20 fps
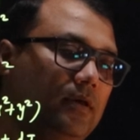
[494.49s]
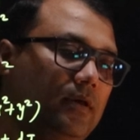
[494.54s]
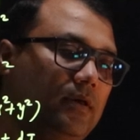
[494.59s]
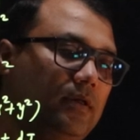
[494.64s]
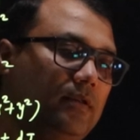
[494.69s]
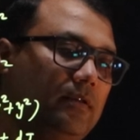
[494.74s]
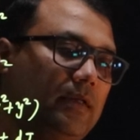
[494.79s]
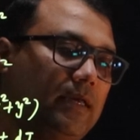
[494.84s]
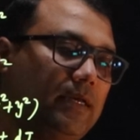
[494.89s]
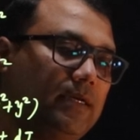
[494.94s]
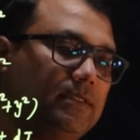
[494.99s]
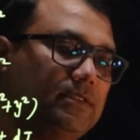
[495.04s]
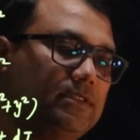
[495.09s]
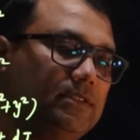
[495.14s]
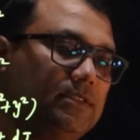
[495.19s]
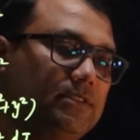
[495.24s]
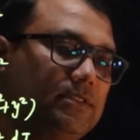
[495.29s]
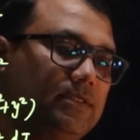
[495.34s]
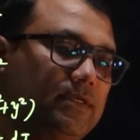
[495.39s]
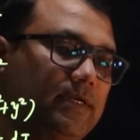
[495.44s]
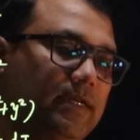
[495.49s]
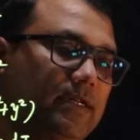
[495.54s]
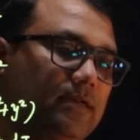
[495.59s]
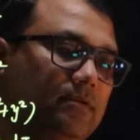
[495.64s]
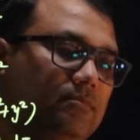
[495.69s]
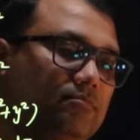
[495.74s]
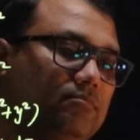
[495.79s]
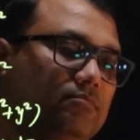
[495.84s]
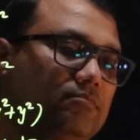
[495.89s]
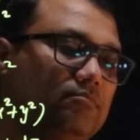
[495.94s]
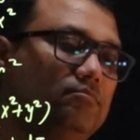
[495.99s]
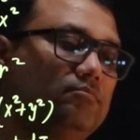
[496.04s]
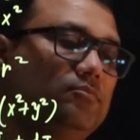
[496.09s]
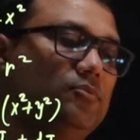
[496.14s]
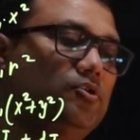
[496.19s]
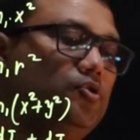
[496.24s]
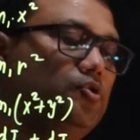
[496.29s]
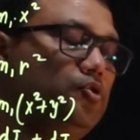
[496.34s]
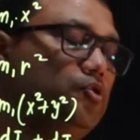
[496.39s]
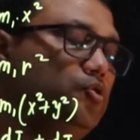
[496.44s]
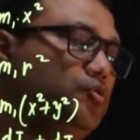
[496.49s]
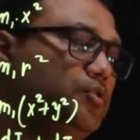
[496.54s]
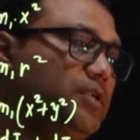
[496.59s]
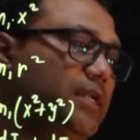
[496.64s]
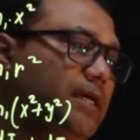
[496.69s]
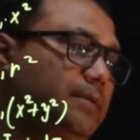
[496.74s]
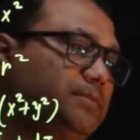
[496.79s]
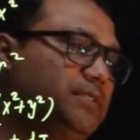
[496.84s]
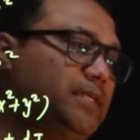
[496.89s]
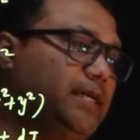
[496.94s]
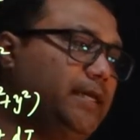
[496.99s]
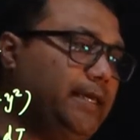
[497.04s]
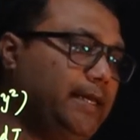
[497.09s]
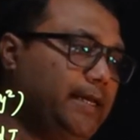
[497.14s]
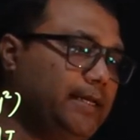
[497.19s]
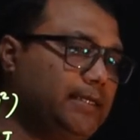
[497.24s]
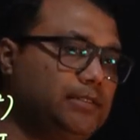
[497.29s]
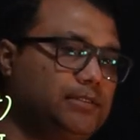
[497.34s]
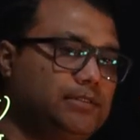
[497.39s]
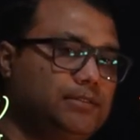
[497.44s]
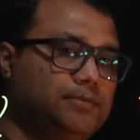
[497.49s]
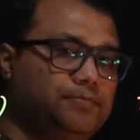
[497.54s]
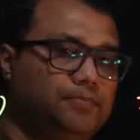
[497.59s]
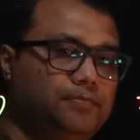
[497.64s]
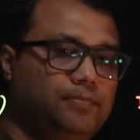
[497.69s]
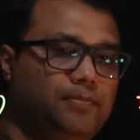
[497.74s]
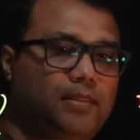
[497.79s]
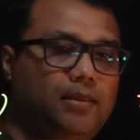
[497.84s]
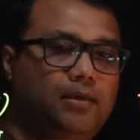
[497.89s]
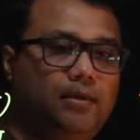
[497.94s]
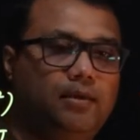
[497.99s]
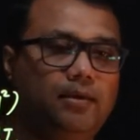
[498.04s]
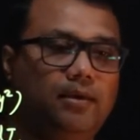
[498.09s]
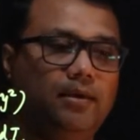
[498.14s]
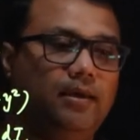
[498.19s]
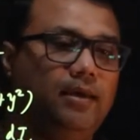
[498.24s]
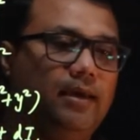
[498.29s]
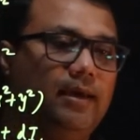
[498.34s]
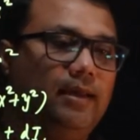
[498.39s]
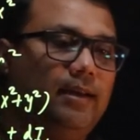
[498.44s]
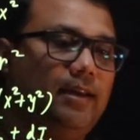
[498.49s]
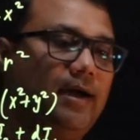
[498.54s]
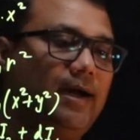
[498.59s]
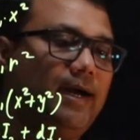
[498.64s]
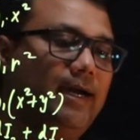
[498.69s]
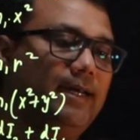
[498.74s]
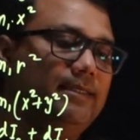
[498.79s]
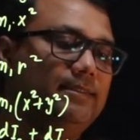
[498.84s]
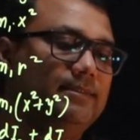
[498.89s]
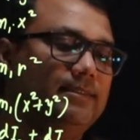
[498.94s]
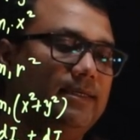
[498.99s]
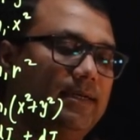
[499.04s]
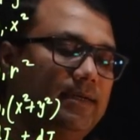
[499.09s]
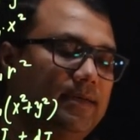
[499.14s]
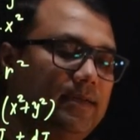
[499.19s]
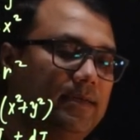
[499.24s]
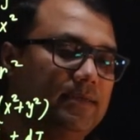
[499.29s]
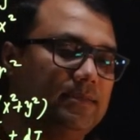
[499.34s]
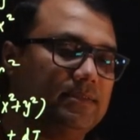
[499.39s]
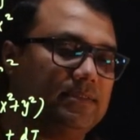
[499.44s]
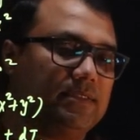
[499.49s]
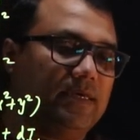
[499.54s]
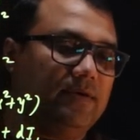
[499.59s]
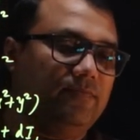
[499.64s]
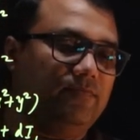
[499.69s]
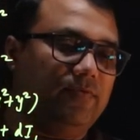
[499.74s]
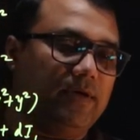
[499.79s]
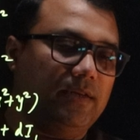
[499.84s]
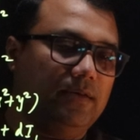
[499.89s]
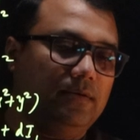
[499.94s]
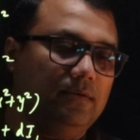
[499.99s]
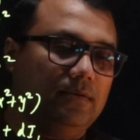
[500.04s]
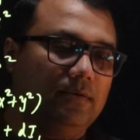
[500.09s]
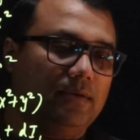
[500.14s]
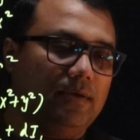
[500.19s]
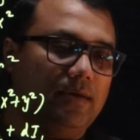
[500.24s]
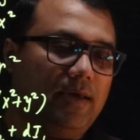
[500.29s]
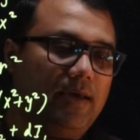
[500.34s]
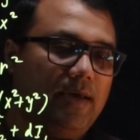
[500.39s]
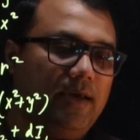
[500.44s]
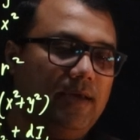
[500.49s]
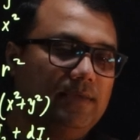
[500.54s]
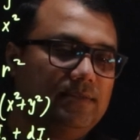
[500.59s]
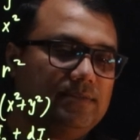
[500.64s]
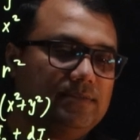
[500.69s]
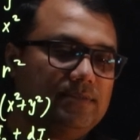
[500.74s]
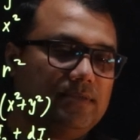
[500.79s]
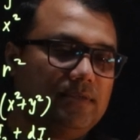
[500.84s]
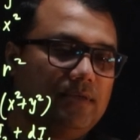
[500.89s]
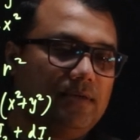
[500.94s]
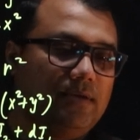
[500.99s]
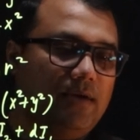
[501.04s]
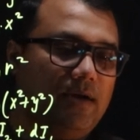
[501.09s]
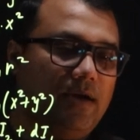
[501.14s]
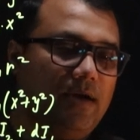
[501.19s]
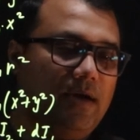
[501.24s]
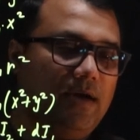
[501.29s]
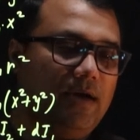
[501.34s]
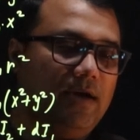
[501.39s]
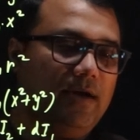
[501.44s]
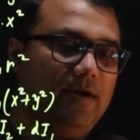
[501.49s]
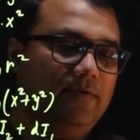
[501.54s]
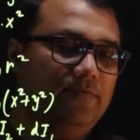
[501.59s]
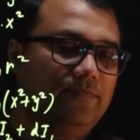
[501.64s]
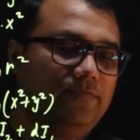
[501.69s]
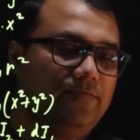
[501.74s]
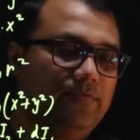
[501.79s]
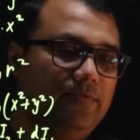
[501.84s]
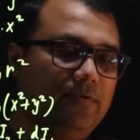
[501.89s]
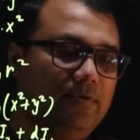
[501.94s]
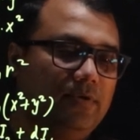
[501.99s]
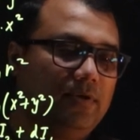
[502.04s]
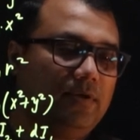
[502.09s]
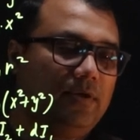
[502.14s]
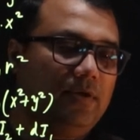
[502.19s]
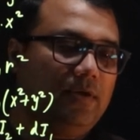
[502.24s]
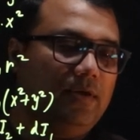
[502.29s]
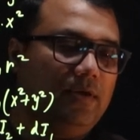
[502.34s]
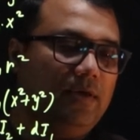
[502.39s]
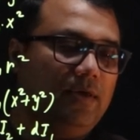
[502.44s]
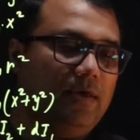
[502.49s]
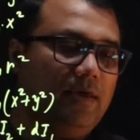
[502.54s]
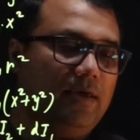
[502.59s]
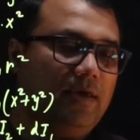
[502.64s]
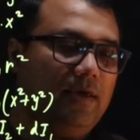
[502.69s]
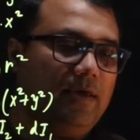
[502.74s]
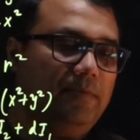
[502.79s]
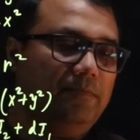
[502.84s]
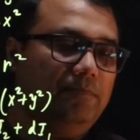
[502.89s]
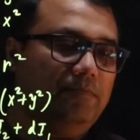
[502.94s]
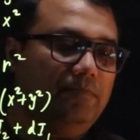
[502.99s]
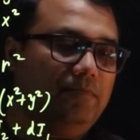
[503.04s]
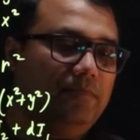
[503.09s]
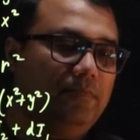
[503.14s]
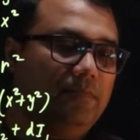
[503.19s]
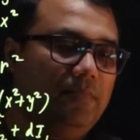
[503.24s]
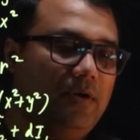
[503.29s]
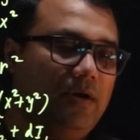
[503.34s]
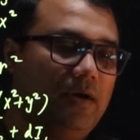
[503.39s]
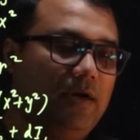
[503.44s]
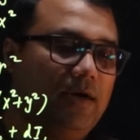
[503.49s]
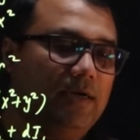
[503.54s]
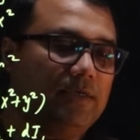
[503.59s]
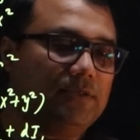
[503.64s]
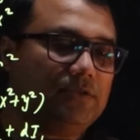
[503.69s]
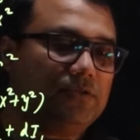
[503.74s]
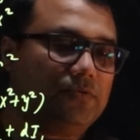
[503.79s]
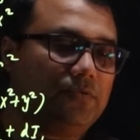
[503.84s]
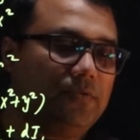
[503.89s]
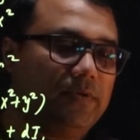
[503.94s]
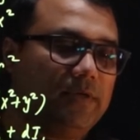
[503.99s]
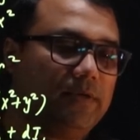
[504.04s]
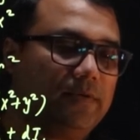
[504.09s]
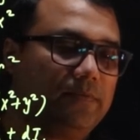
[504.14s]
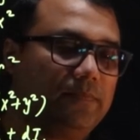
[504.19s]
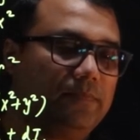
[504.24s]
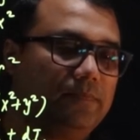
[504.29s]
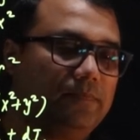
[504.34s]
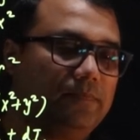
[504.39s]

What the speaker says: and I can just write 2 times IX. And IZ is given as half m r square.